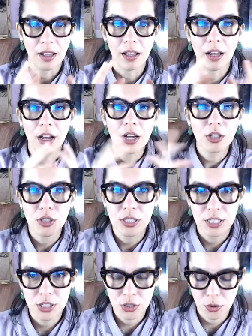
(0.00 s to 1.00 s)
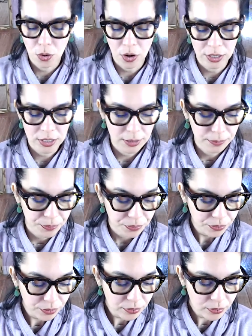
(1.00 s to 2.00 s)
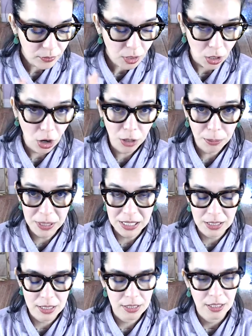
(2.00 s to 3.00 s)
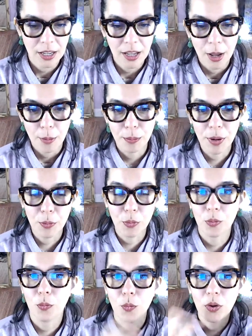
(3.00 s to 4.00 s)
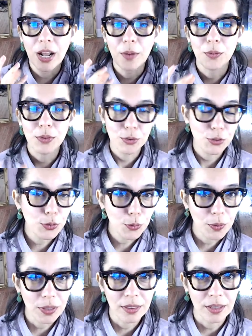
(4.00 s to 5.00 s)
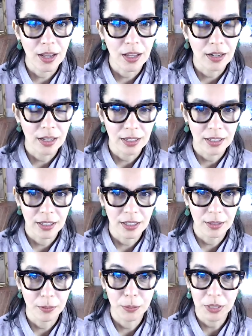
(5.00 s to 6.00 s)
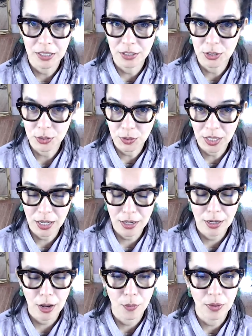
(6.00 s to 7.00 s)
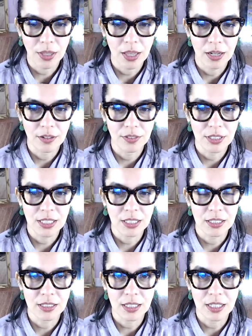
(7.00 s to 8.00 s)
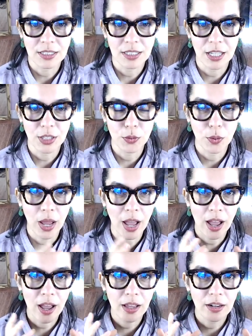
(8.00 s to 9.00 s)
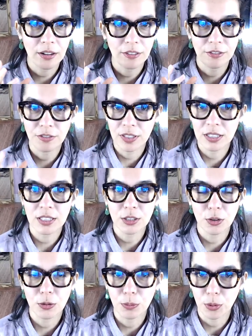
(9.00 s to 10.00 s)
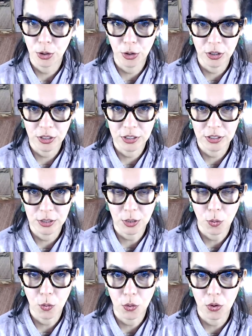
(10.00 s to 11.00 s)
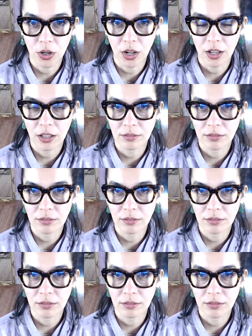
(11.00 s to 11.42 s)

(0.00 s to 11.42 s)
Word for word: a hundred digital arts, art pieces. But w- what I would do with that, because you can now with NFTs, is that you add physical perks or